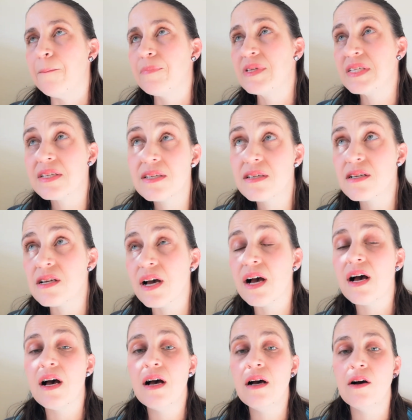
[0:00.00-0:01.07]

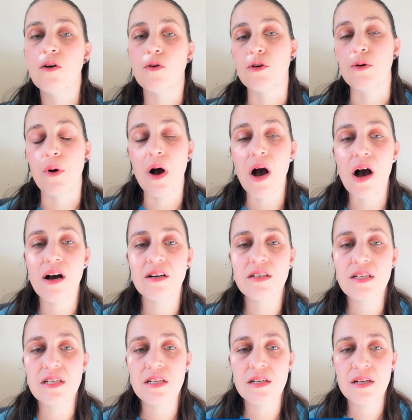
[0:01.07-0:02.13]
sister or your
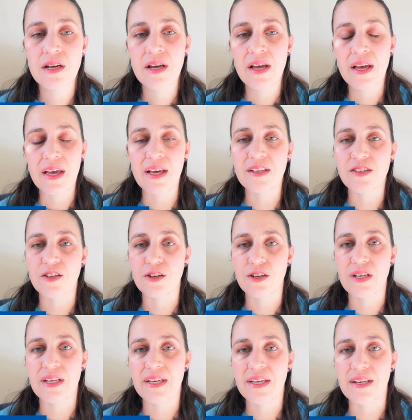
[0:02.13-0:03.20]
aunt is a
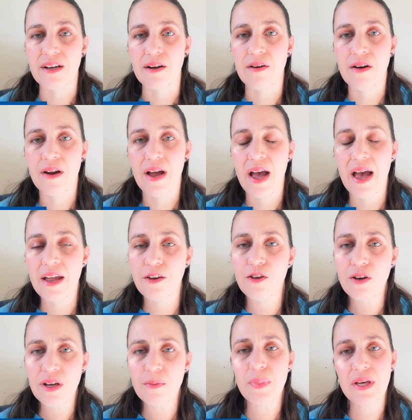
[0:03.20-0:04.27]
good leader. And
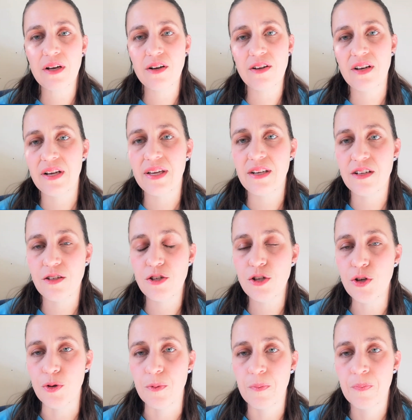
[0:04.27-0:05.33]
you can be a good leader
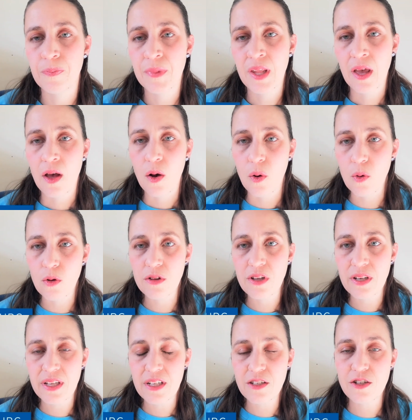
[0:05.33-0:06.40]
too. All
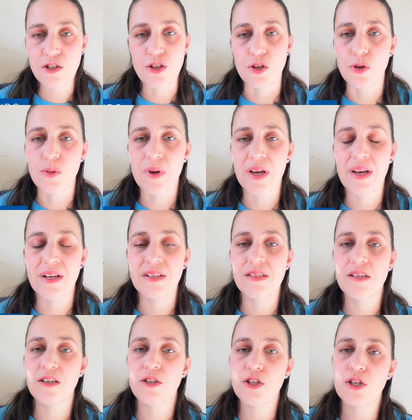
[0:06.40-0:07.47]
you need to do
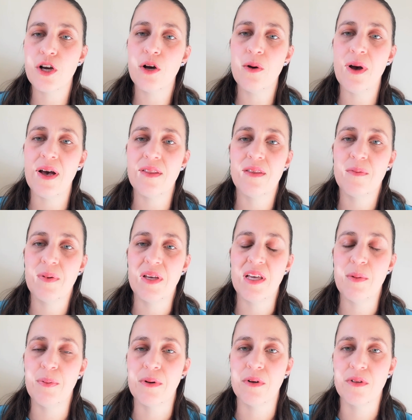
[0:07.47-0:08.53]
is show other
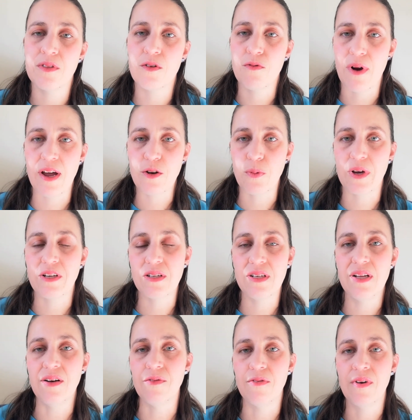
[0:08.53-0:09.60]
people the right way to
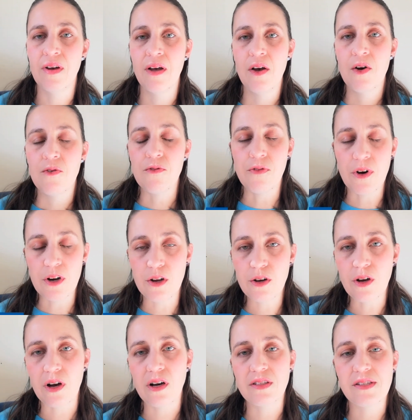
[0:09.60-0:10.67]
live. Follow
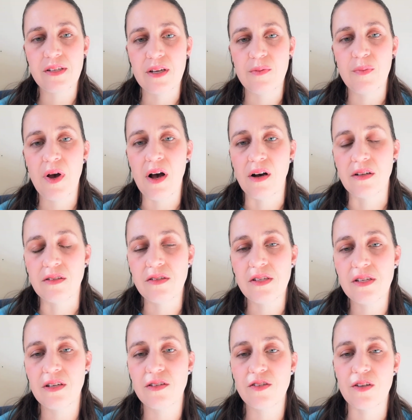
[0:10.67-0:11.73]
God's
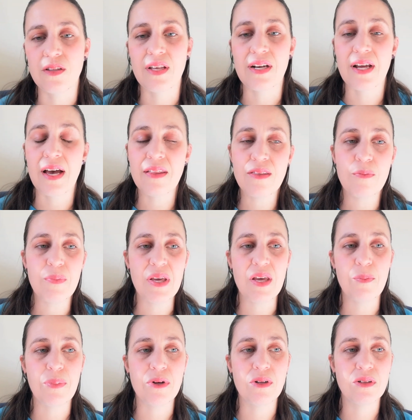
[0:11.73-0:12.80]
commands so that other
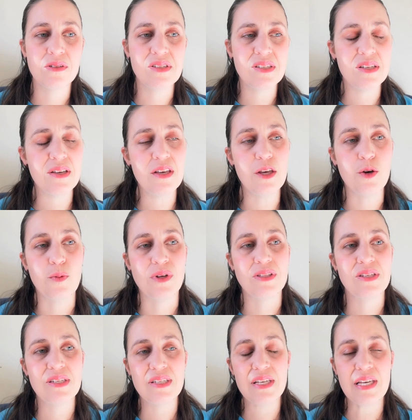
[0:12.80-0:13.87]
people see you and
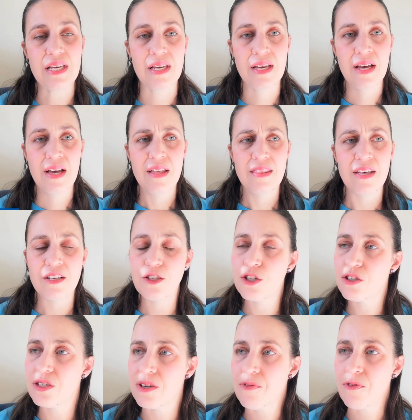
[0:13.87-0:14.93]
see that
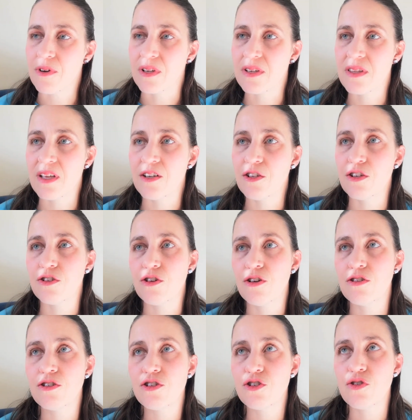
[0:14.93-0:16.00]
you're different, that you
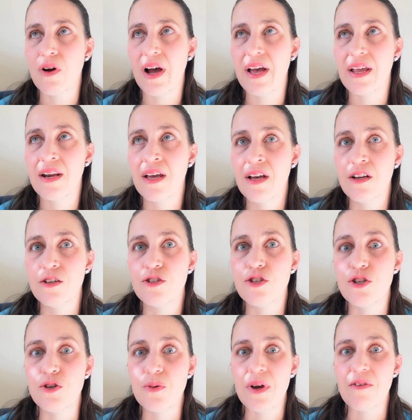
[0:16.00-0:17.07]
don't try and
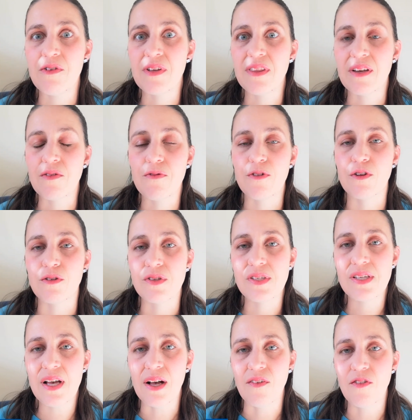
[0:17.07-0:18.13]
do everything for
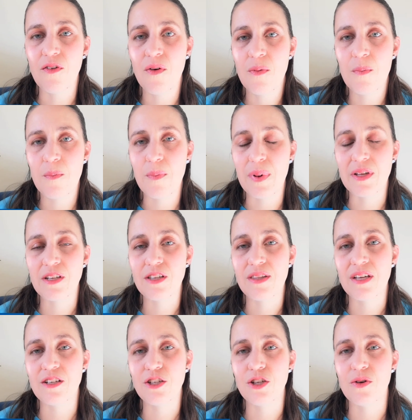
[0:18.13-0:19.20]
yourself, but
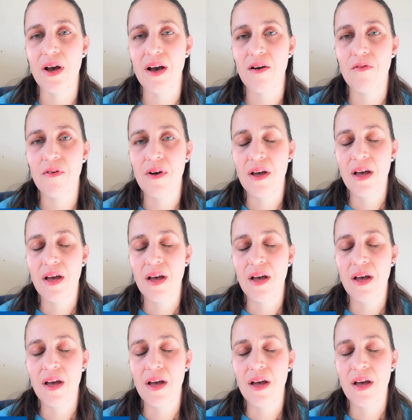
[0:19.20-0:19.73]
that you have